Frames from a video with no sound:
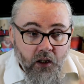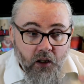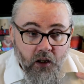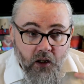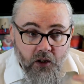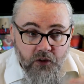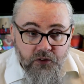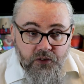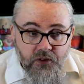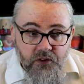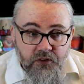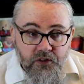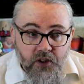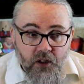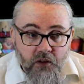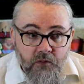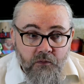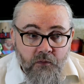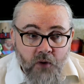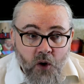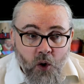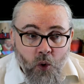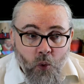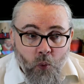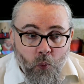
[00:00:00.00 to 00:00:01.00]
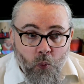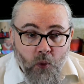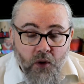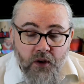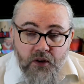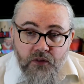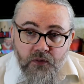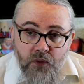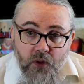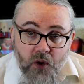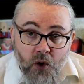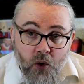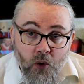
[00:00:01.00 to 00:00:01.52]
Ask yourself, what
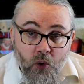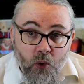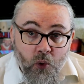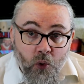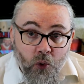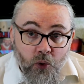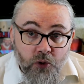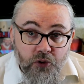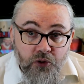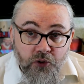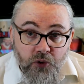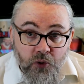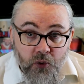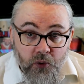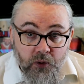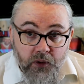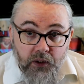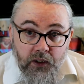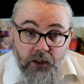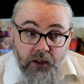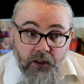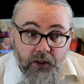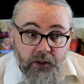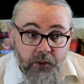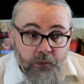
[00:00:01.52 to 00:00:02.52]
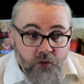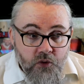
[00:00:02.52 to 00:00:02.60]
is the core story here?